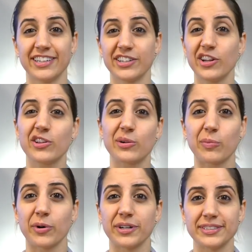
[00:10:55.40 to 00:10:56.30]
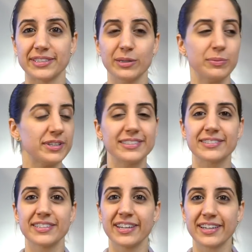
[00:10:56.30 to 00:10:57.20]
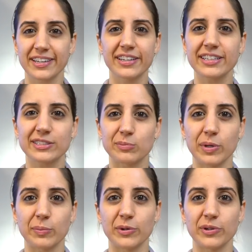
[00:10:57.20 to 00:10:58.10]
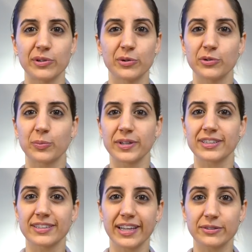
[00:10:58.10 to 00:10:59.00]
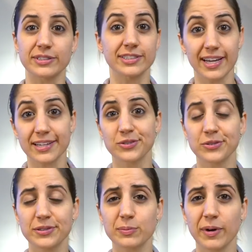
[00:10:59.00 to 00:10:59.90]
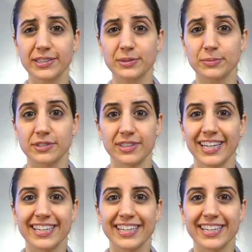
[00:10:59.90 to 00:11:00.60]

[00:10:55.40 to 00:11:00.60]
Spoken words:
Another important tip is connect to people who speak the language as soon as possible.